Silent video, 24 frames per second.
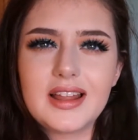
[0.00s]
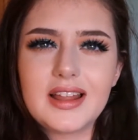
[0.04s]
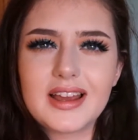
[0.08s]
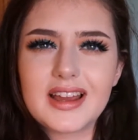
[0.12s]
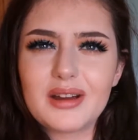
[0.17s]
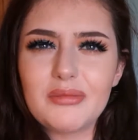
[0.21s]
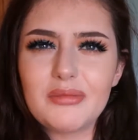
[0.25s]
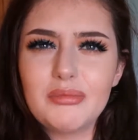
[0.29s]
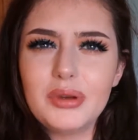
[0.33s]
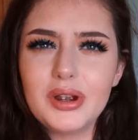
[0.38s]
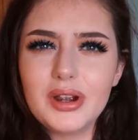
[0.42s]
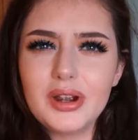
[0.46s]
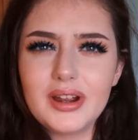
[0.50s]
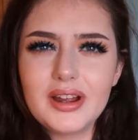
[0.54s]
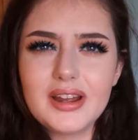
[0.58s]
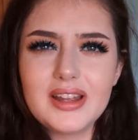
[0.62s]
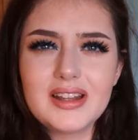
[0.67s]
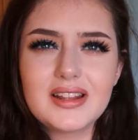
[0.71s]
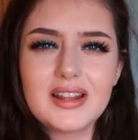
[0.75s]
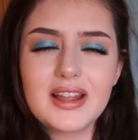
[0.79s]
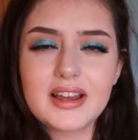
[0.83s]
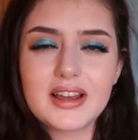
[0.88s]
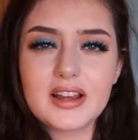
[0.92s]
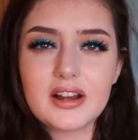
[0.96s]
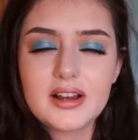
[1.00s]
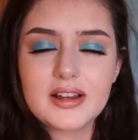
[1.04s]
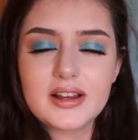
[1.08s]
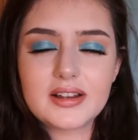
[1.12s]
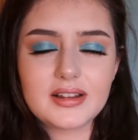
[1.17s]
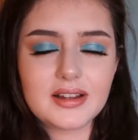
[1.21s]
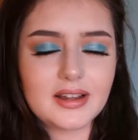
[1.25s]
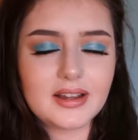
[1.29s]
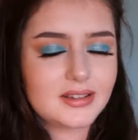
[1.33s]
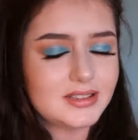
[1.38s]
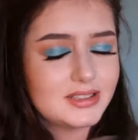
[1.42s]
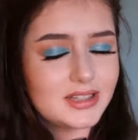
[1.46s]
like
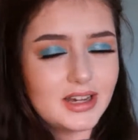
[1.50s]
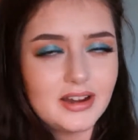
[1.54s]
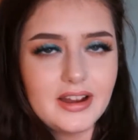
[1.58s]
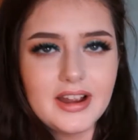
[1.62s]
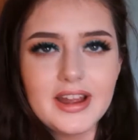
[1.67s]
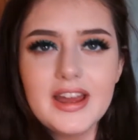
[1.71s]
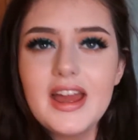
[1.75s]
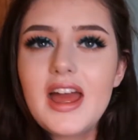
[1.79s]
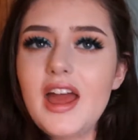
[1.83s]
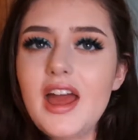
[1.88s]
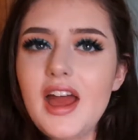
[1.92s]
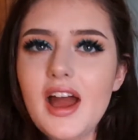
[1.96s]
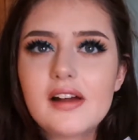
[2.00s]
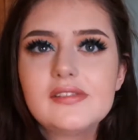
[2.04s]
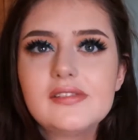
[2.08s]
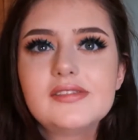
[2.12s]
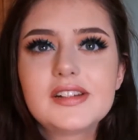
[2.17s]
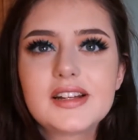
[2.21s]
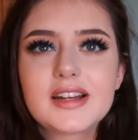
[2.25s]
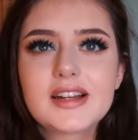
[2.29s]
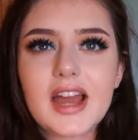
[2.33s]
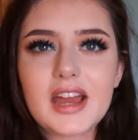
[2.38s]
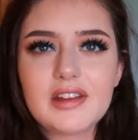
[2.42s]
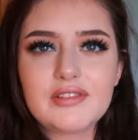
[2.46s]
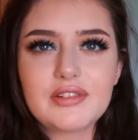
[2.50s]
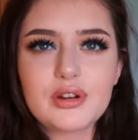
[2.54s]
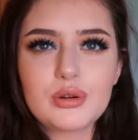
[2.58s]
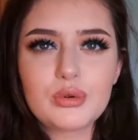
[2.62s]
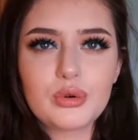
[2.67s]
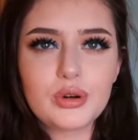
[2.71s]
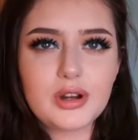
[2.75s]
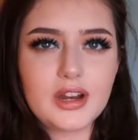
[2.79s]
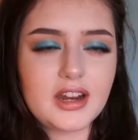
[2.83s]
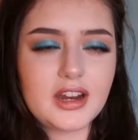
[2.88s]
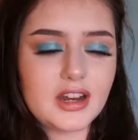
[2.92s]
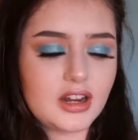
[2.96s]
I feel like
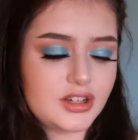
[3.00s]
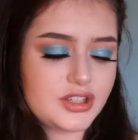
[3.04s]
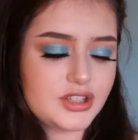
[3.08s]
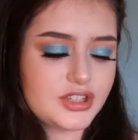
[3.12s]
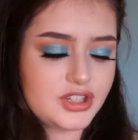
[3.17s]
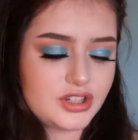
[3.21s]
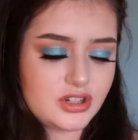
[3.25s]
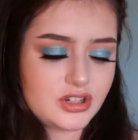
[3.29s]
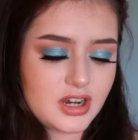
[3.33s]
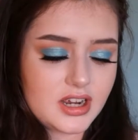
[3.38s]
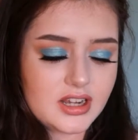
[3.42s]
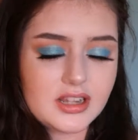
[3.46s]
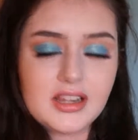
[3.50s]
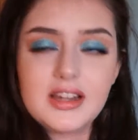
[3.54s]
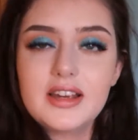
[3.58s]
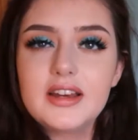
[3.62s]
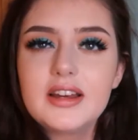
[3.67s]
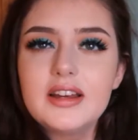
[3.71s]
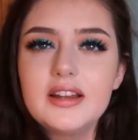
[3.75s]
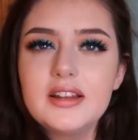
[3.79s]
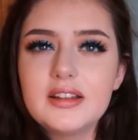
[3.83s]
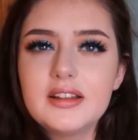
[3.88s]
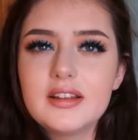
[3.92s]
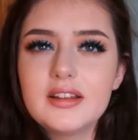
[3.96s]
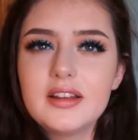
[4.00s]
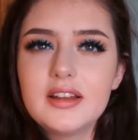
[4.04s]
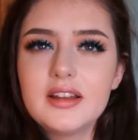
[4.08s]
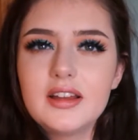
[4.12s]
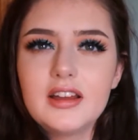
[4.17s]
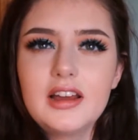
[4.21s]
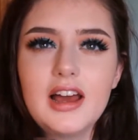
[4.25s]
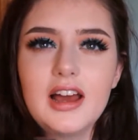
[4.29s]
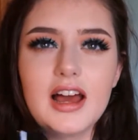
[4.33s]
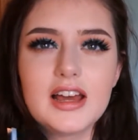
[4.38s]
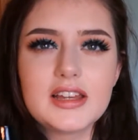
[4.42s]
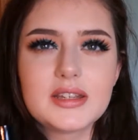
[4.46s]
everyone in Australia
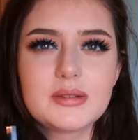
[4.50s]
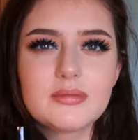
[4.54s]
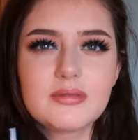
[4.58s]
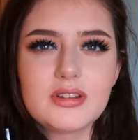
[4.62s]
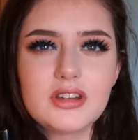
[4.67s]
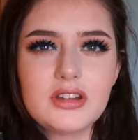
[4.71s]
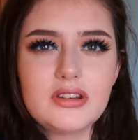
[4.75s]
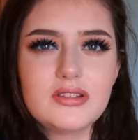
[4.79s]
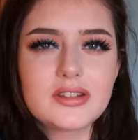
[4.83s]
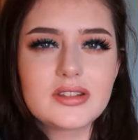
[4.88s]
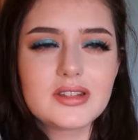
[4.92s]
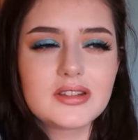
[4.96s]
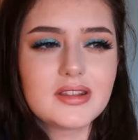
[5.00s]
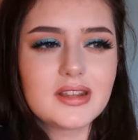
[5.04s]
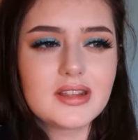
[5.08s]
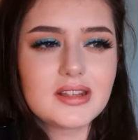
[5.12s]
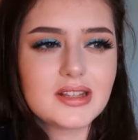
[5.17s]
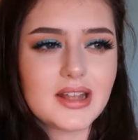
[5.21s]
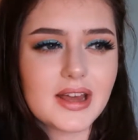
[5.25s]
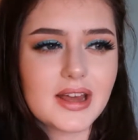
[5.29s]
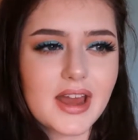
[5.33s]
has been using this.